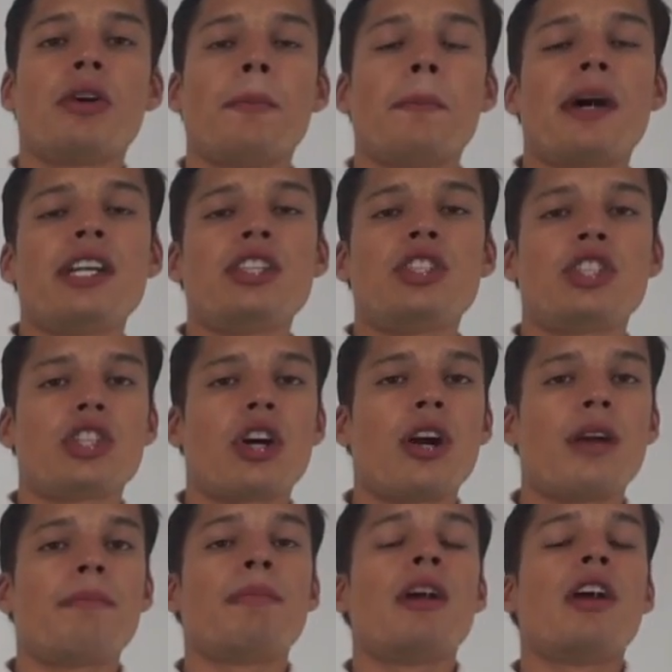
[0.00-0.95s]
your mind
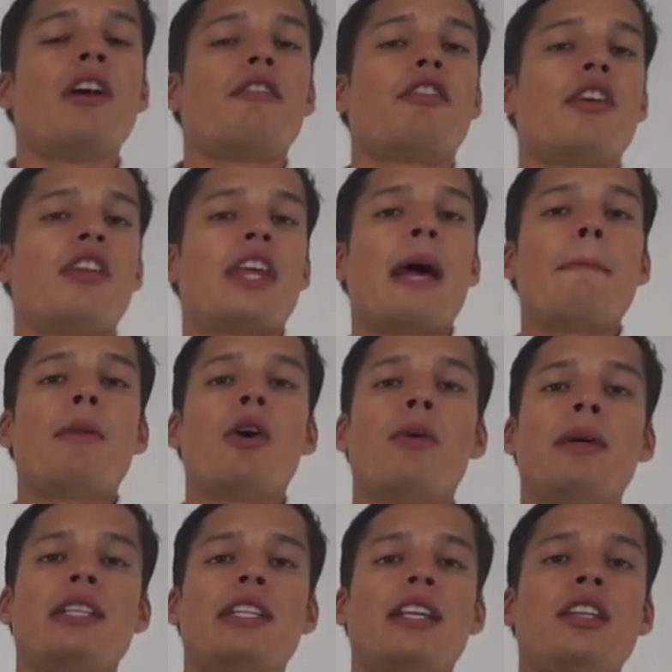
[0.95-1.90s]
sharp for that
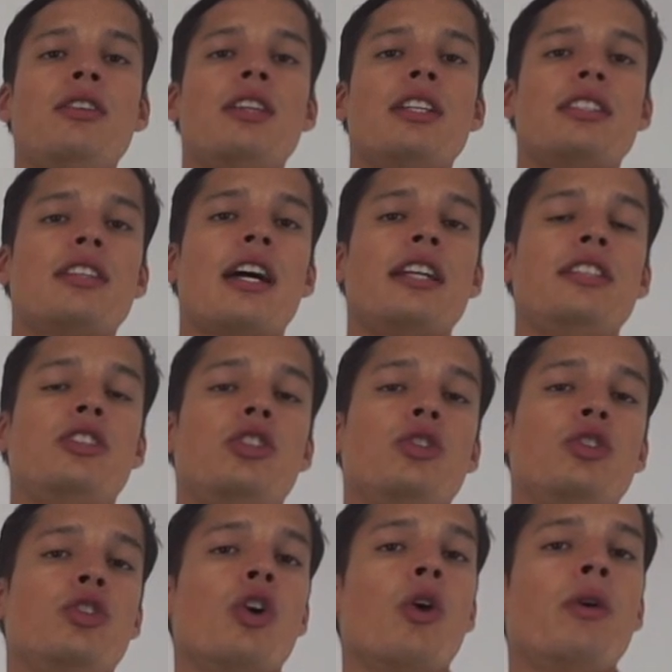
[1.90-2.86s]
moment that you decide
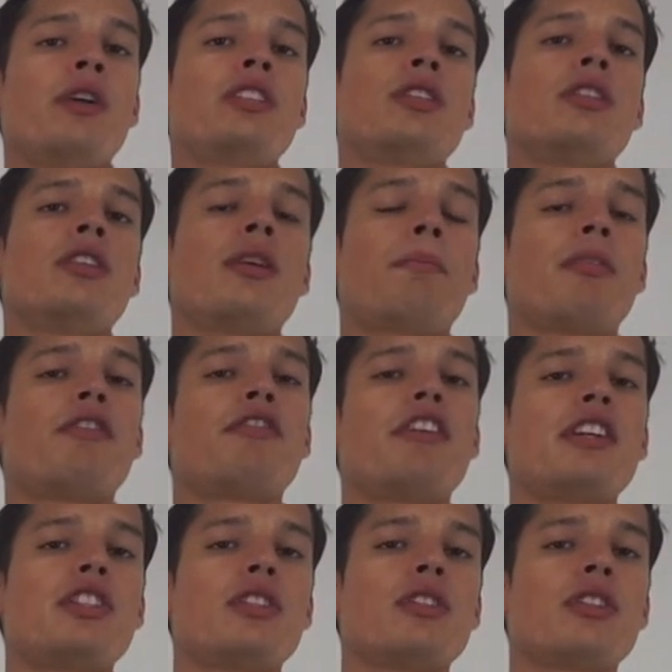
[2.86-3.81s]
to go into a
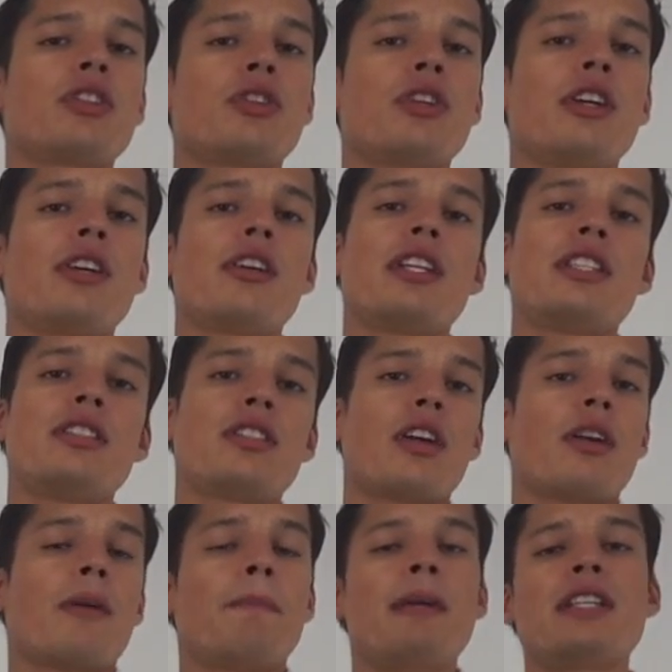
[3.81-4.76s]
professional career and
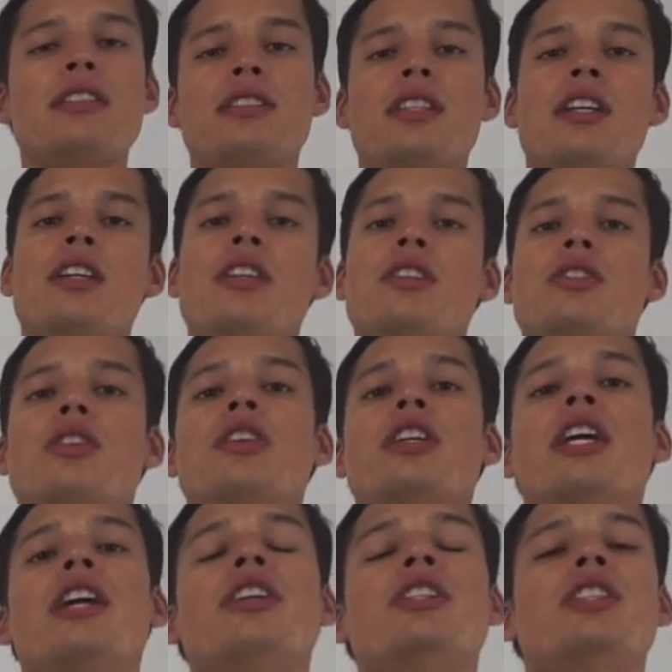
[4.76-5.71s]
start a business
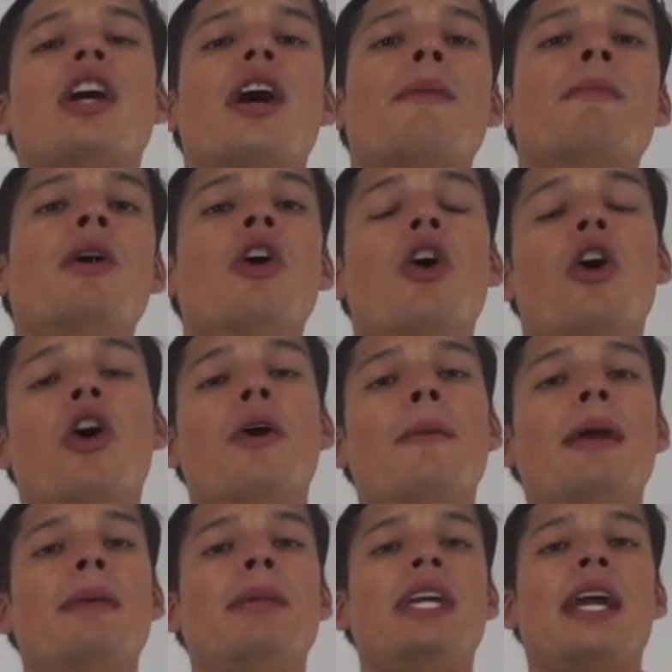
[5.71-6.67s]
or get a job, or
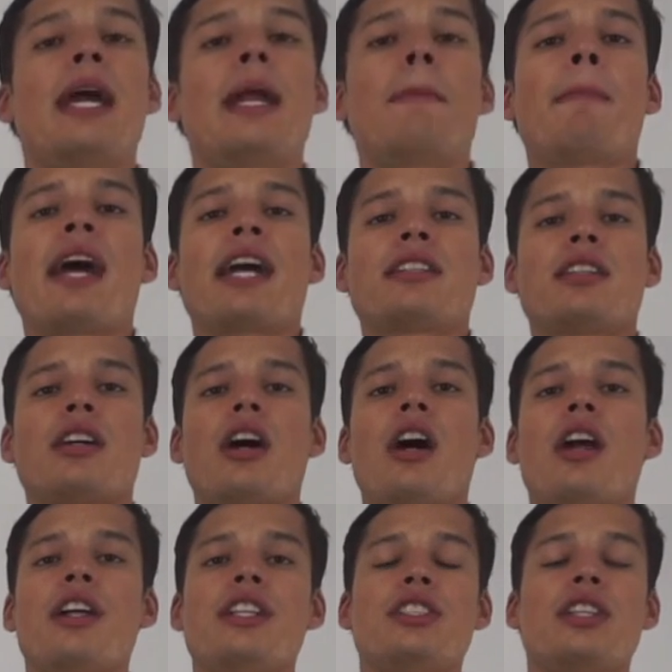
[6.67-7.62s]
maybe head back to
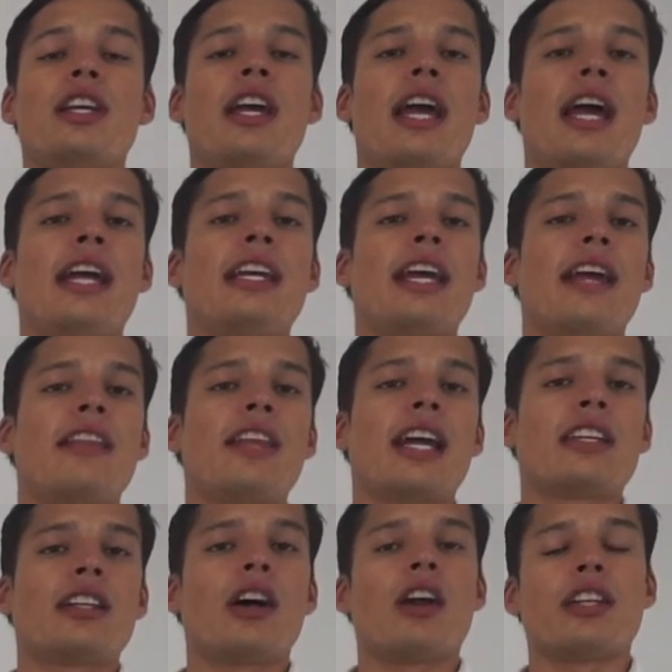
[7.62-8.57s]
college and get
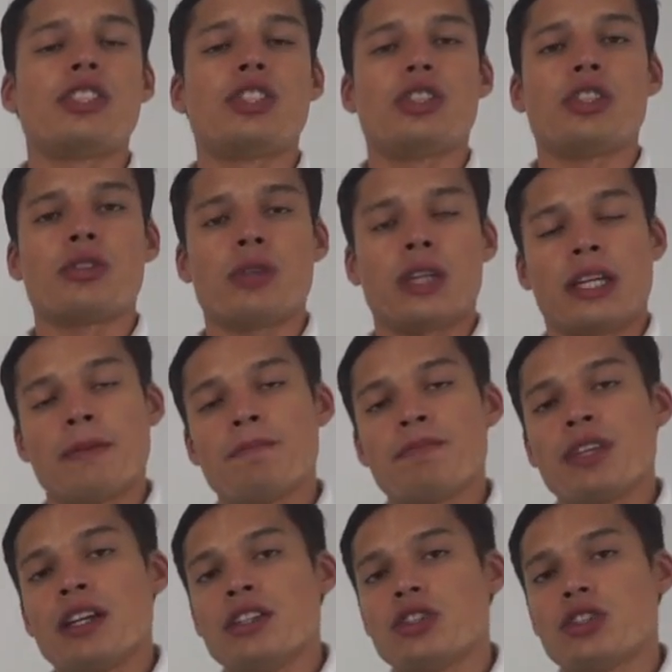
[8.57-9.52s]
that college degree.
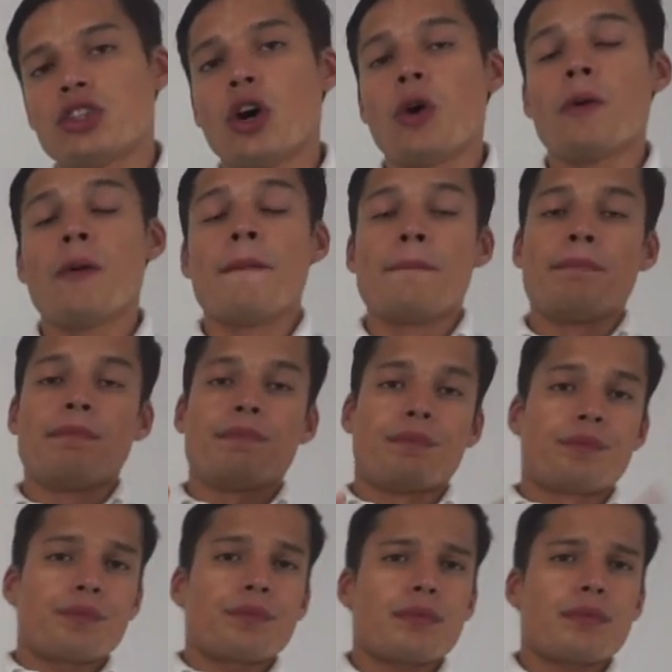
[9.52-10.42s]
So